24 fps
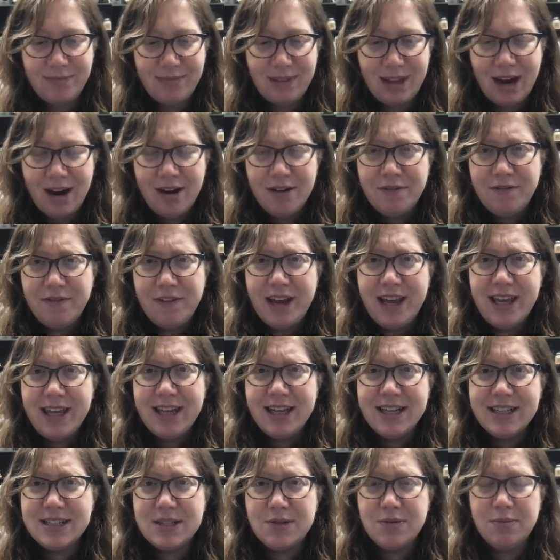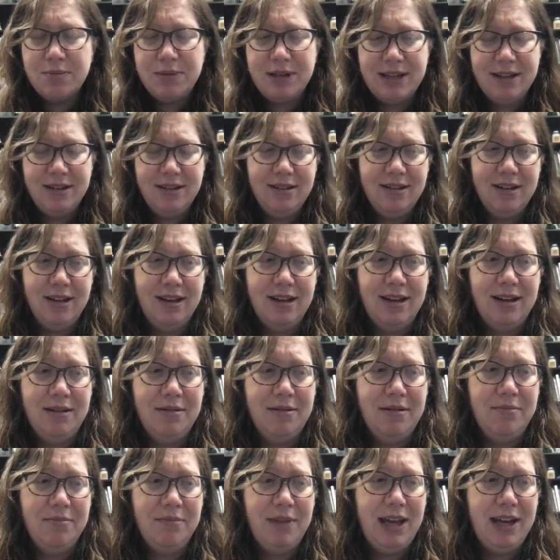Our finance will be
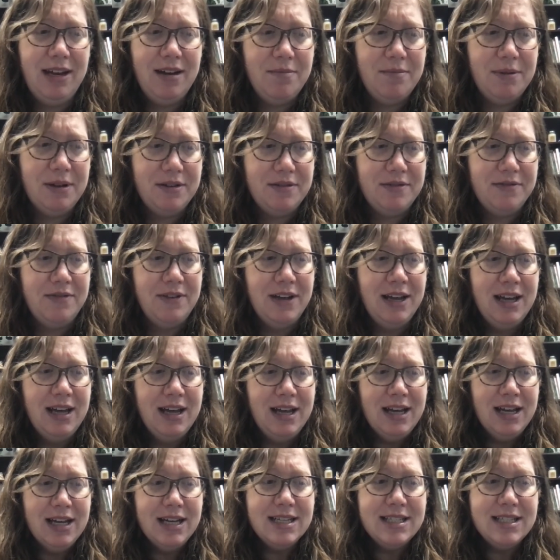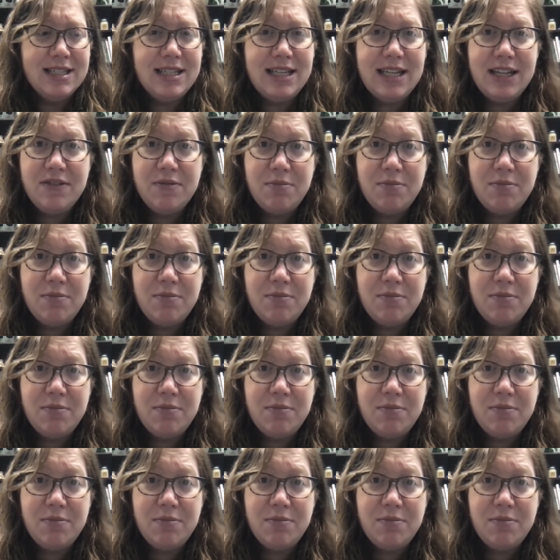made up of Steve